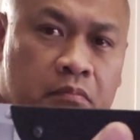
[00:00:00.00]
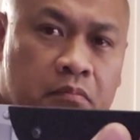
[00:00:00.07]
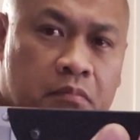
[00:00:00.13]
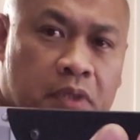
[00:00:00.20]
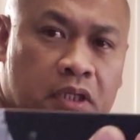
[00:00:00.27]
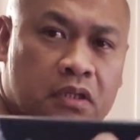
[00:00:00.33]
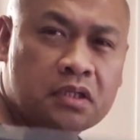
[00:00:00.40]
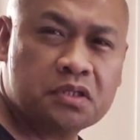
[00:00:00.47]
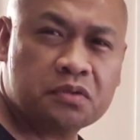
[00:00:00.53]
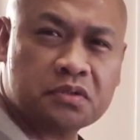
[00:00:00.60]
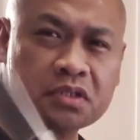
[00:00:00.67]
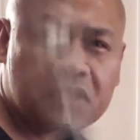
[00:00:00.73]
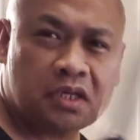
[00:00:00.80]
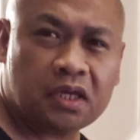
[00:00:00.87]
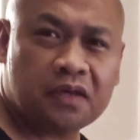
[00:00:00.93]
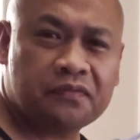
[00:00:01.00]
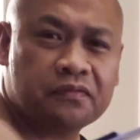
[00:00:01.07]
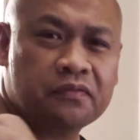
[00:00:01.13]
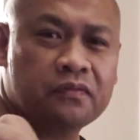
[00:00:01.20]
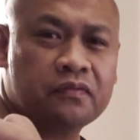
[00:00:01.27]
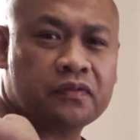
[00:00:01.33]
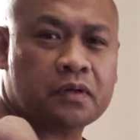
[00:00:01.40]
but this was a gift
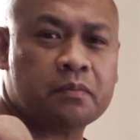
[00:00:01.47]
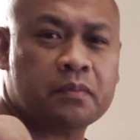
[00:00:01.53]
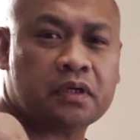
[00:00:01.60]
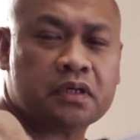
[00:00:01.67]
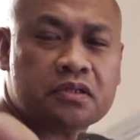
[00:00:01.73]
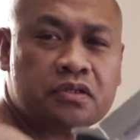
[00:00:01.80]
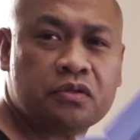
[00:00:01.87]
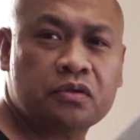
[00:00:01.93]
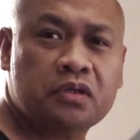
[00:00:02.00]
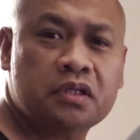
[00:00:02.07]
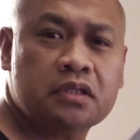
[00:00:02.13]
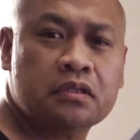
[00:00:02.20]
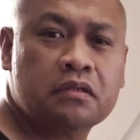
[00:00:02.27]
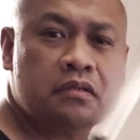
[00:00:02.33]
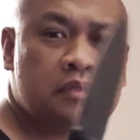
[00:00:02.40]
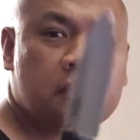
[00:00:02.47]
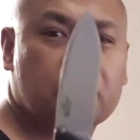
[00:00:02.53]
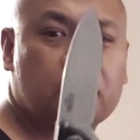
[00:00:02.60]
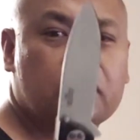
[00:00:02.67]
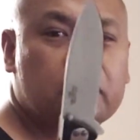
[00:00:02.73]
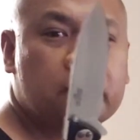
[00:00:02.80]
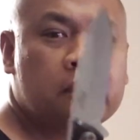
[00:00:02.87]
from a student,
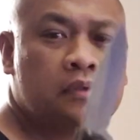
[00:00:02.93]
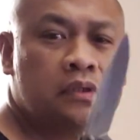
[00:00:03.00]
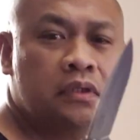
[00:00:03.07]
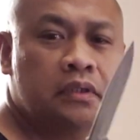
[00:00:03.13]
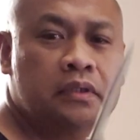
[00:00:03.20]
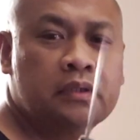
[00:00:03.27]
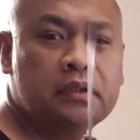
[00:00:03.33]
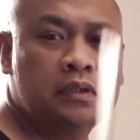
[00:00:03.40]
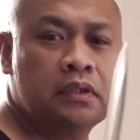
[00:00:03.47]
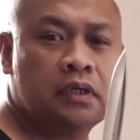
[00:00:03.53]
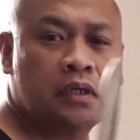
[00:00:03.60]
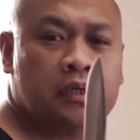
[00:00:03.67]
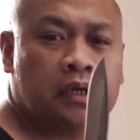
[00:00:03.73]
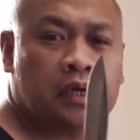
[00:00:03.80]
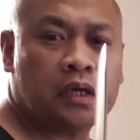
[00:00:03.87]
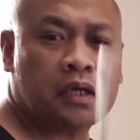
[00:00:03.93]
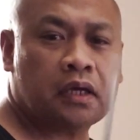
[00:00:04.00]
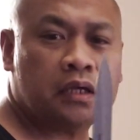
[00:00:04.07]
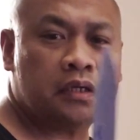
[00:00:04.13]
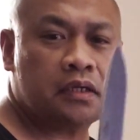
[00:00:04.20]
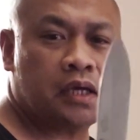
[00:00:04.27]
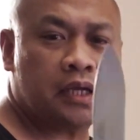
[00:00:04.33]
so
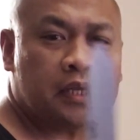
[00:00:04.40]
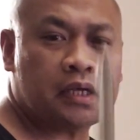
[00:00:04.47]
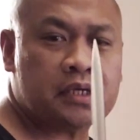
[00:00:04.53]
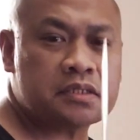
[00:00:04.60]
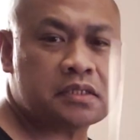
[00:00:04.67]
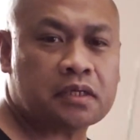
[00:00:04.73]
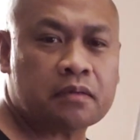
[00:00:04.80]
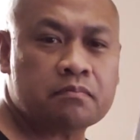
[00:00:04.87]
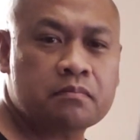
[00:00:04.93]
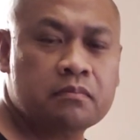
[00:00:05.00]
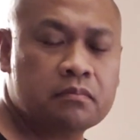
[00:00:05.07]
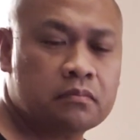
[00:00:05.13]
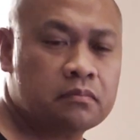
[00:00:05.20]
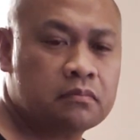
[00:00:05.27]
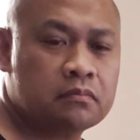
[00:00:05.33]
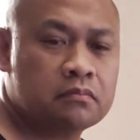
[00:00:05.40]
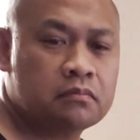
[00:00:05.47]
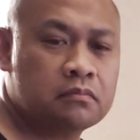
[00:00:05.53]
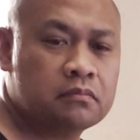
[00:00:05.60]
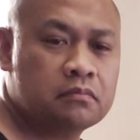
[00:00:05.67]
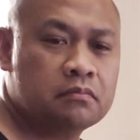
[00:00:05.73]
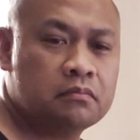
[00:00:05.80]
kind of has a
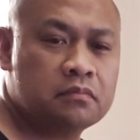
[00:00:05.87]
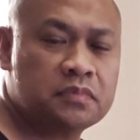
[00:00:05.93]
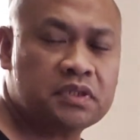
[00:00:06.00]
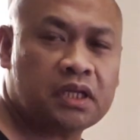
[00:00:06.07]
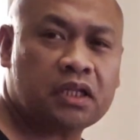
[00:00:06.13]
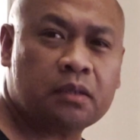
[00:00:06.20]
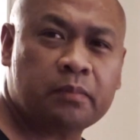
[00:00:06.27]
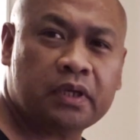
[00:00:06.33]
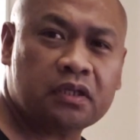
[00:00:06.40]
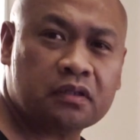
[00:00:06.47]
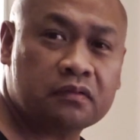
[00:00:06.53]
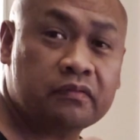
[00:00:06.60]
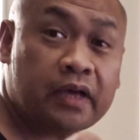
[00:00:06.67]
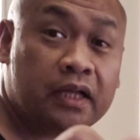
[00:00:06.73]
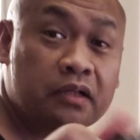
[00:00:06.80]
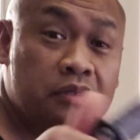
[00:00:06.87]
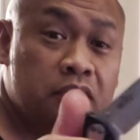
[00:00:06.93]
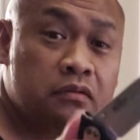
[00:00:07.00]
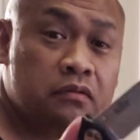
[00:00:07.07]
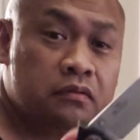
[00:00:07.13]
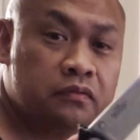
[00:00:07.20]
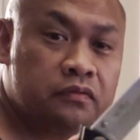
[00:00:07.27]
sentimental
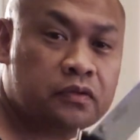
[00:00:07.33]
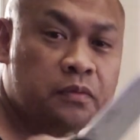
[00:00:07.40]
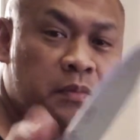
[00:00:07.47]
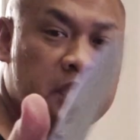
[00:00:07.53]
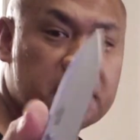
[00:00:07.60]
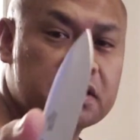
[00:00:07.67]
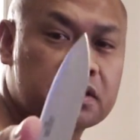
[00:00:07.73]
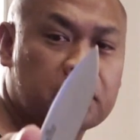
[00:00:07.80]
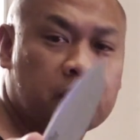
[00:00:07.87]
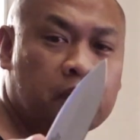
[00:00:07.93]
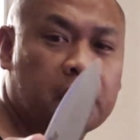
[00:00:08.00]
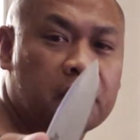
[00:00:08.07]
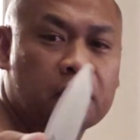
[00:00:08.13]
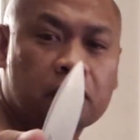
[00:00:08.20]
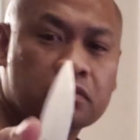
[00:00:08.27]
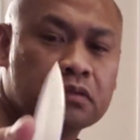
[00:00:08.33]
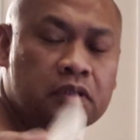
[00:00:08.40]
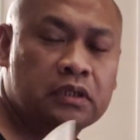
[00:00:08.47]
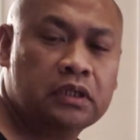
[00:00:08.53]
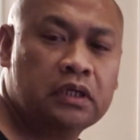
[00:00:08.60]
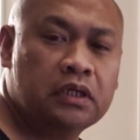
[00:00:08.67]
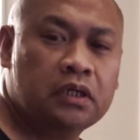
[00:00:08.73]
value for me. So I don't
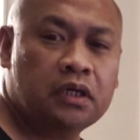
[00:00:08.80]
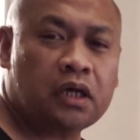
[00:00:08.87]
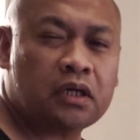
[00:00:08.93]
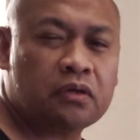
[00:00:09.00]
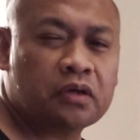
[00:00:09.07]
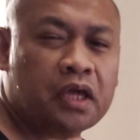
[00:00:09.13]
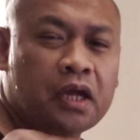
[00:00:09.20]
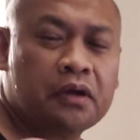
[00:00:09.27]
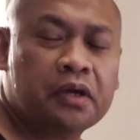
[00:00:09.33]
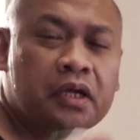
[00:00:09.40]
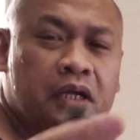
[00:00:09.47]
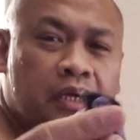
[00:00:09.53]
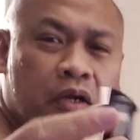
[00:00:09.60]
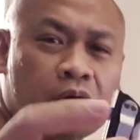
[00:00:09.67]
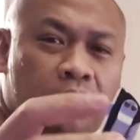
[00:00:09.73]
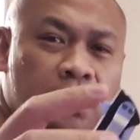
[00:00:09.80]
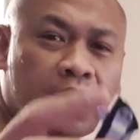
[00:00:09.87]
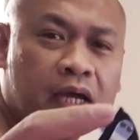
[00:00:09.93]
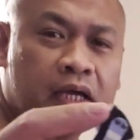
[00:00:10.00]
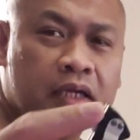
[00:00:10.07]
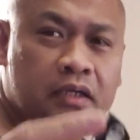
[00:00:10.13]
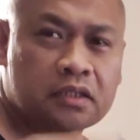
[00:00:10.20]
carry it a whole
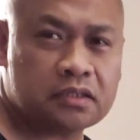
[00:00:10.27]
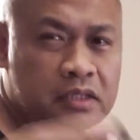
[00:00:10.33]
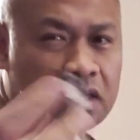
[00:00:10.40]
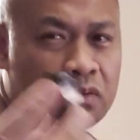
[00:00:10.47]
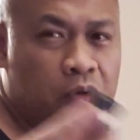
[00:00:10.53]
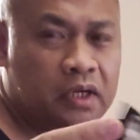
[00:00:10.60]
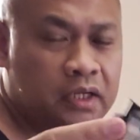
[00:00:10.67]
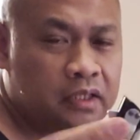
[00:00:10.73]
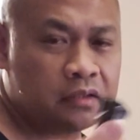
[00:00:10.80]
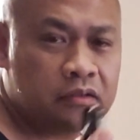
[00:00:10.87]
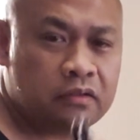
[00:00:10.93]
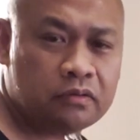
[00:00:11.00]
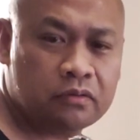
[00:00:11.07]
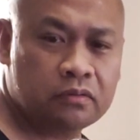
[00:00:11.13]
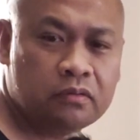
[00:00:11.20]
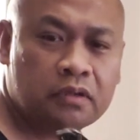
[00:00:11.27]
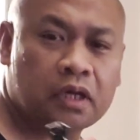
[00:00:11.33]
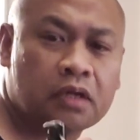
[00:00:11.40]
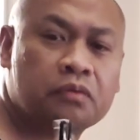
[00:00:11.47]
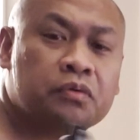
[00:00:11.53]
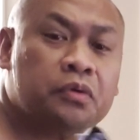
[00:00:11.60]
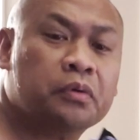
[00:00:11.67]
lot because I don't want it to
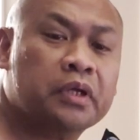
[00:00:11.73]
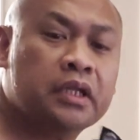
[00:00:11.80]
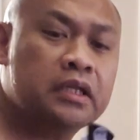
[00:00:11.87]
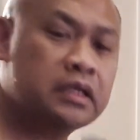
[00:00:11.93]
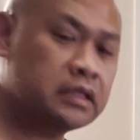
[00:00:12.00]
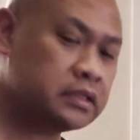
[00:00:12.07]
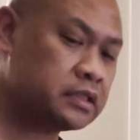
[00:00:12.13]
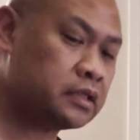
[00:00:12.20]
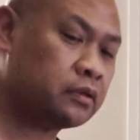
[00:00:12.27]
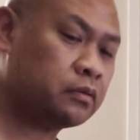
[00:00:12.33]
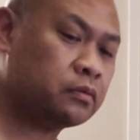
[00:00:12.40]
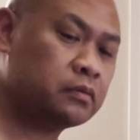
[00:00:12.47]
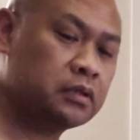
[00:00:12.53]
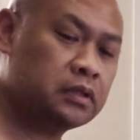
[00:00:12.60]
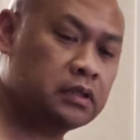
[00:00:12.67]
get ruined. So